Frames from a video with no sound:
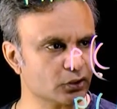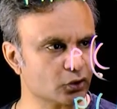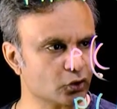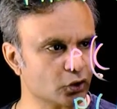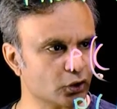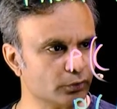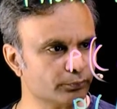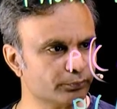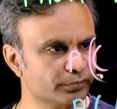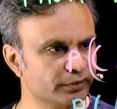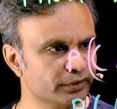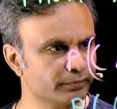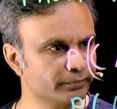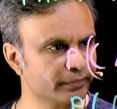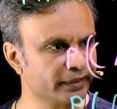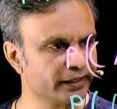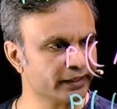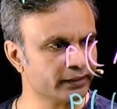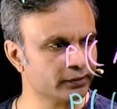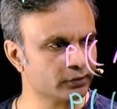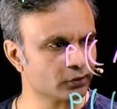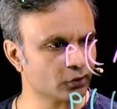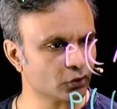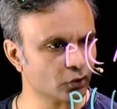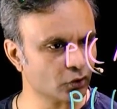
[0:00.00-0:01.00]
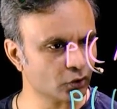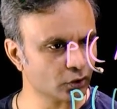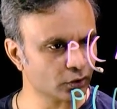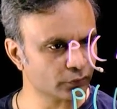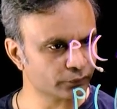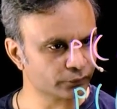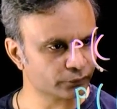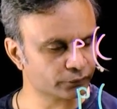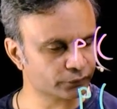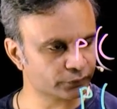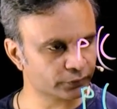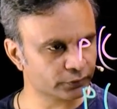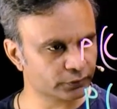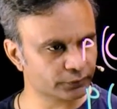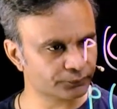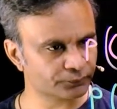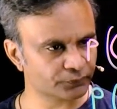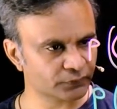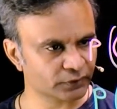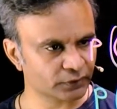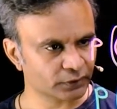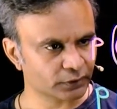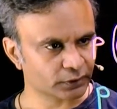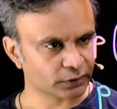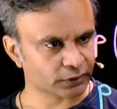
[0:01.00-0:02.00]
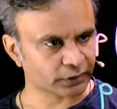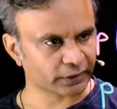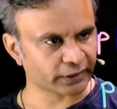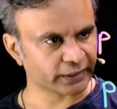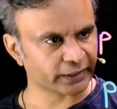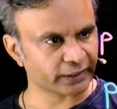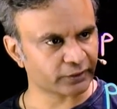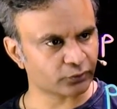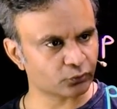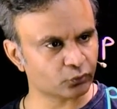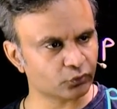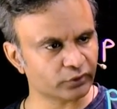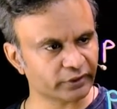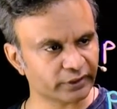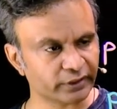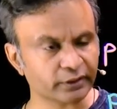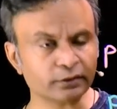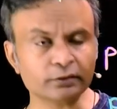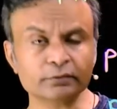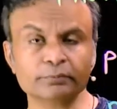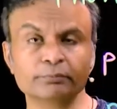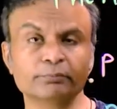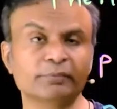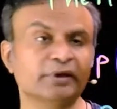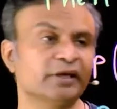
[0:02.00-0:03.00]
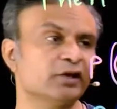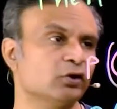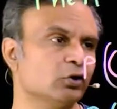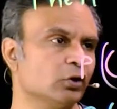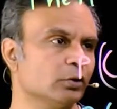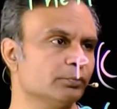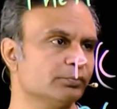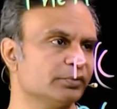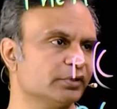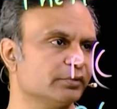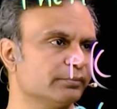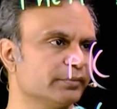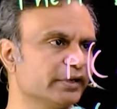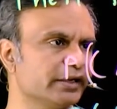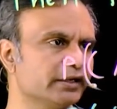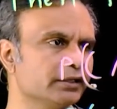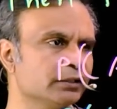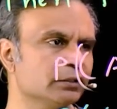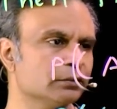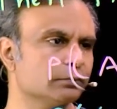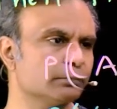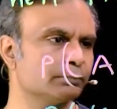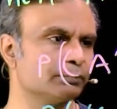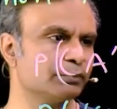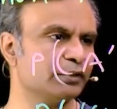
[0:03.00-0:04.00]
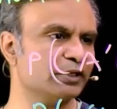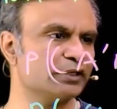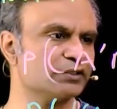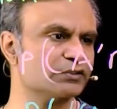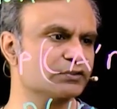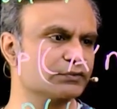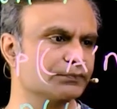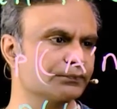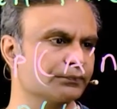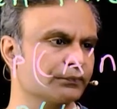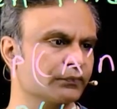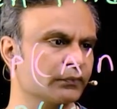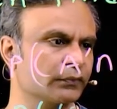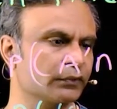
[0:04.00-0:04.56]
complement of A union B complement plus,